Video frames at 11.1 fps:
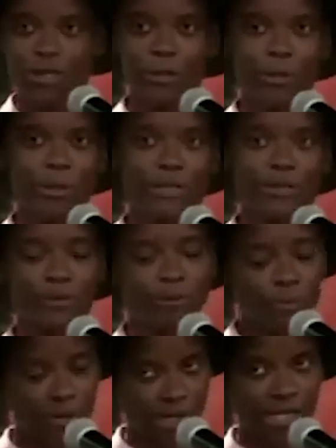on my door,
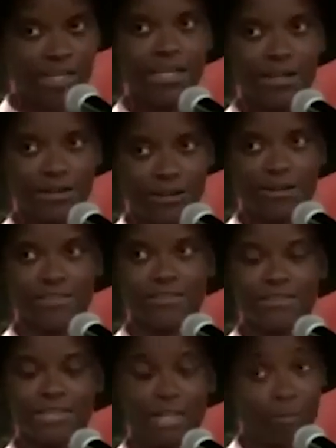pray and
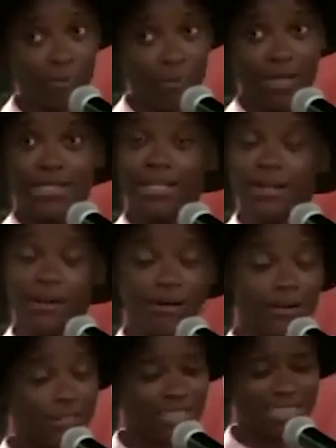ask. And I prayed and I
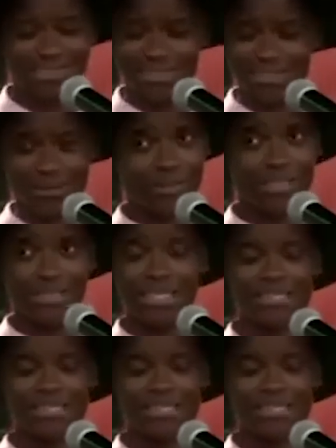asked and I just surrendered.